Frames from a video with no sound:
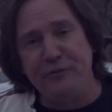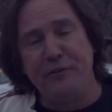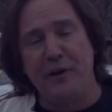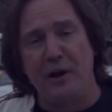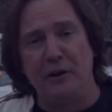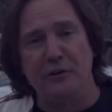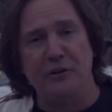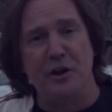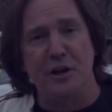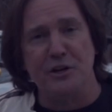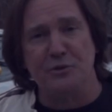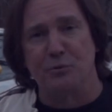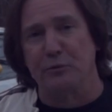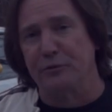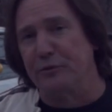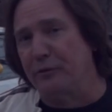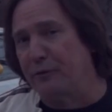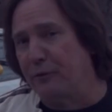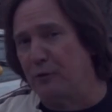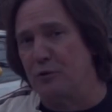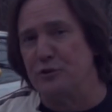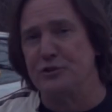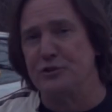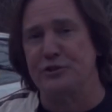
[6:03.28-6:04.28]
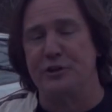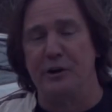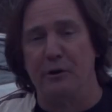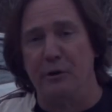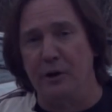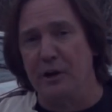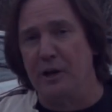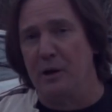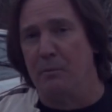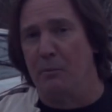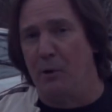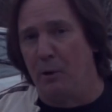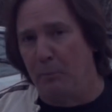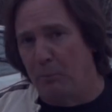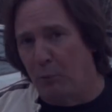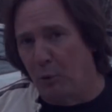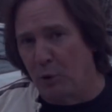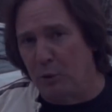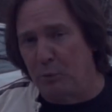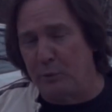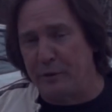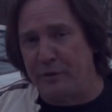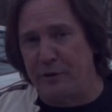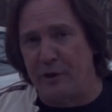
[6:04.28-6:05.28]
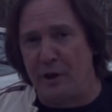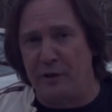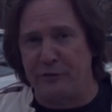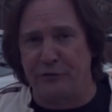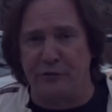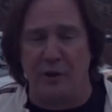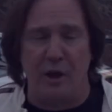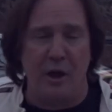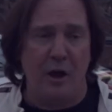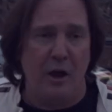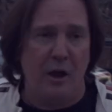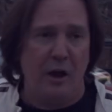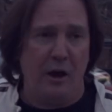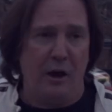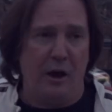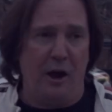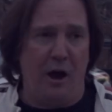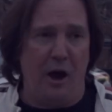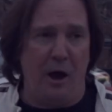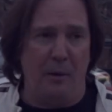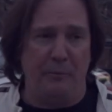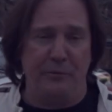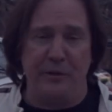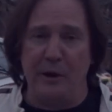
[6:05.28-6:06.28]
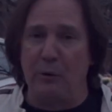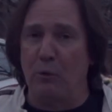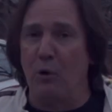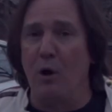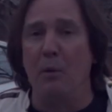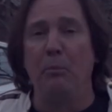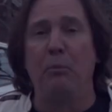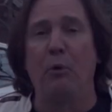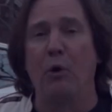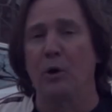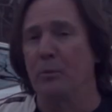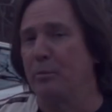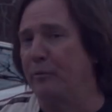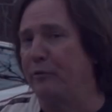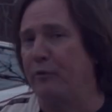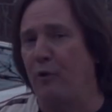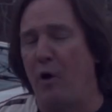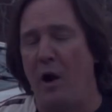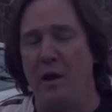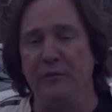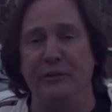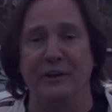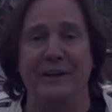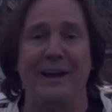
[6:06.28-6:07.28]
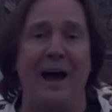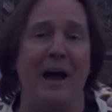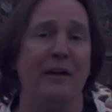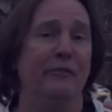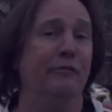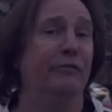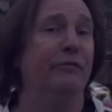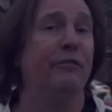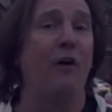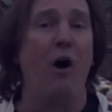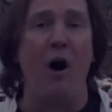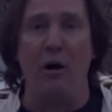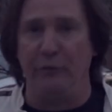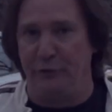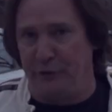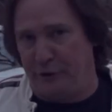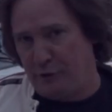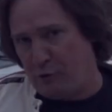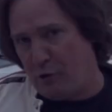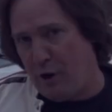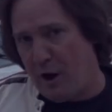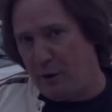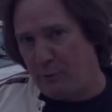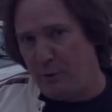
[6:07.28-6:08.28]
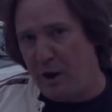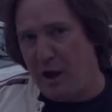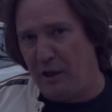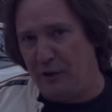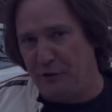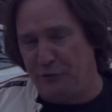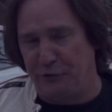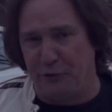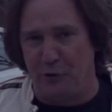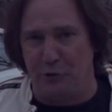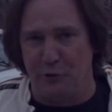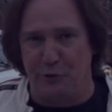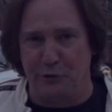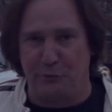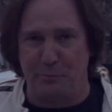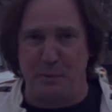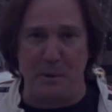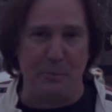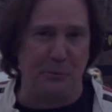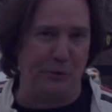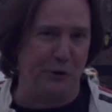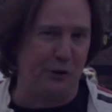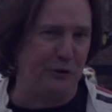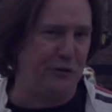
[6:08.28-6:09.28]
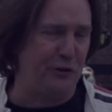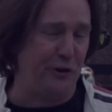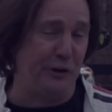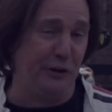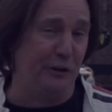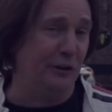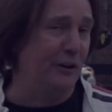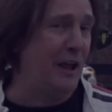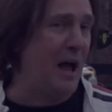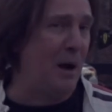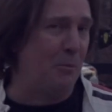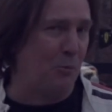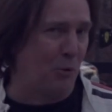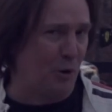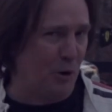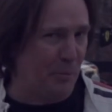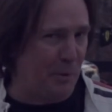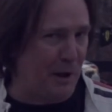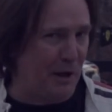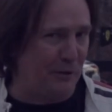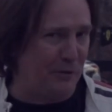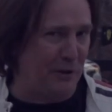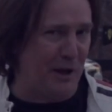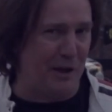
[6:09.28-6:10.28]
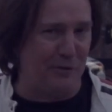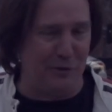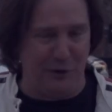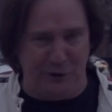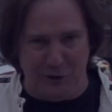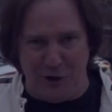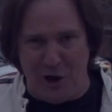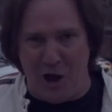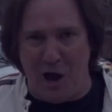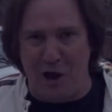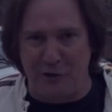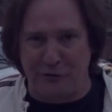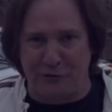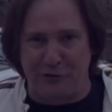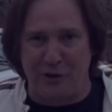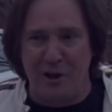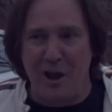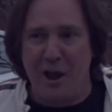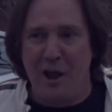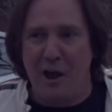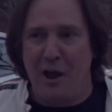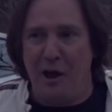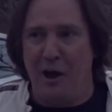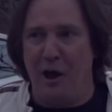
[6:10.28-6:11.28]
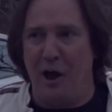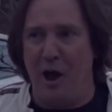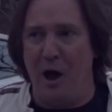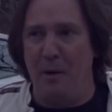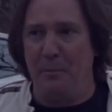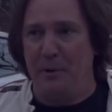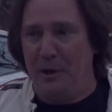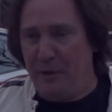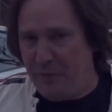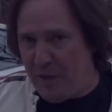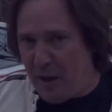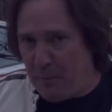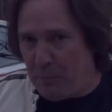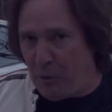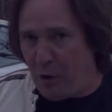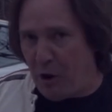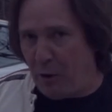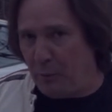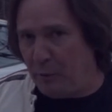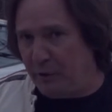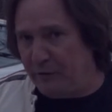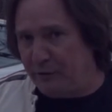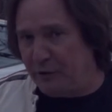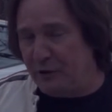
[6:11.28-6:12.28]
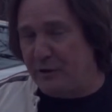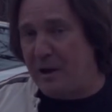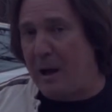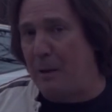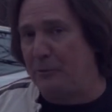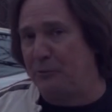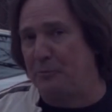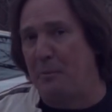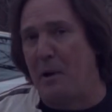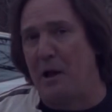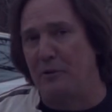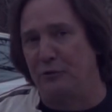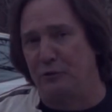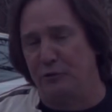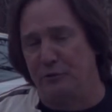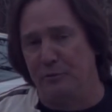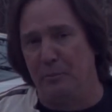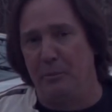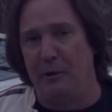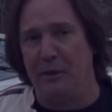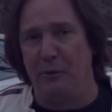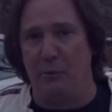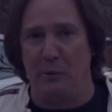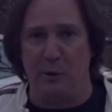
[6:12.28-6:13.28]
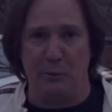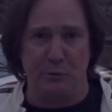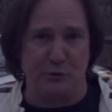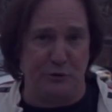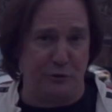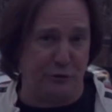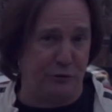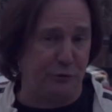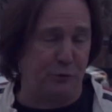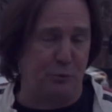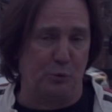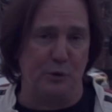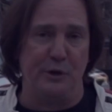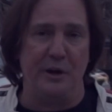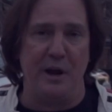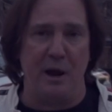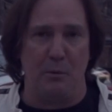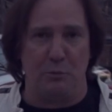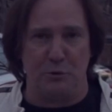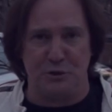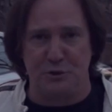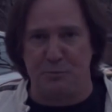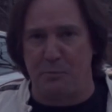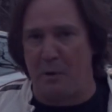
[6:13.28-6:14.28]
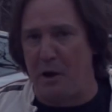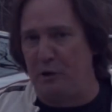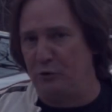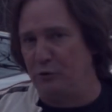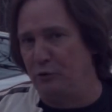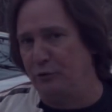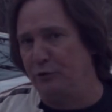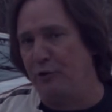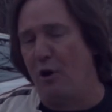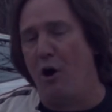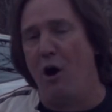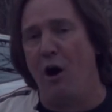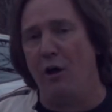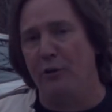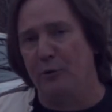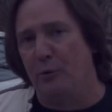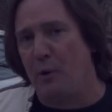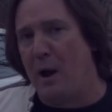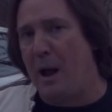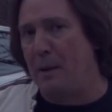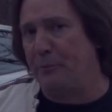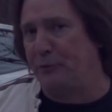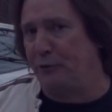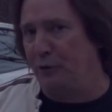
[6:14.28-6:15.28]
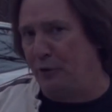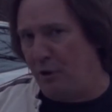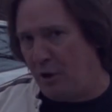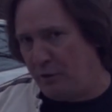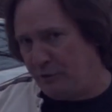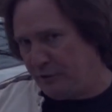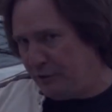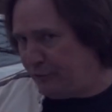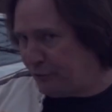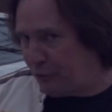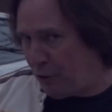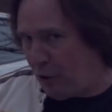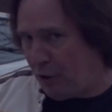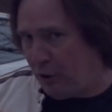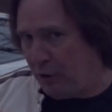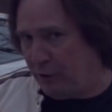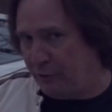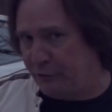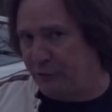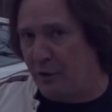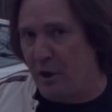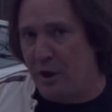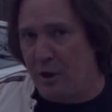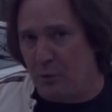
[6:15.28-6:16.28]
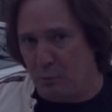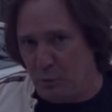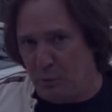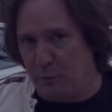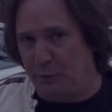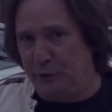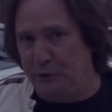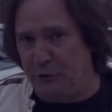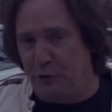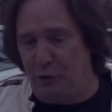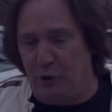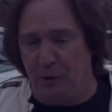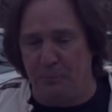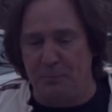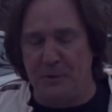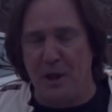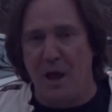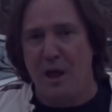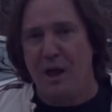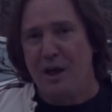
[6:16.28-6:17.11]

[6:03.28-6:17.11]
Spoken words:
Foundation was the first charity to come on board with us. They were on board before I even got involved in Crown Rally, so there's people that can tell you a lot more about that than us. And they brought one of our top sponsors in, by the way, which is 3M, which sponsors all the wraps on all these cars when we do them.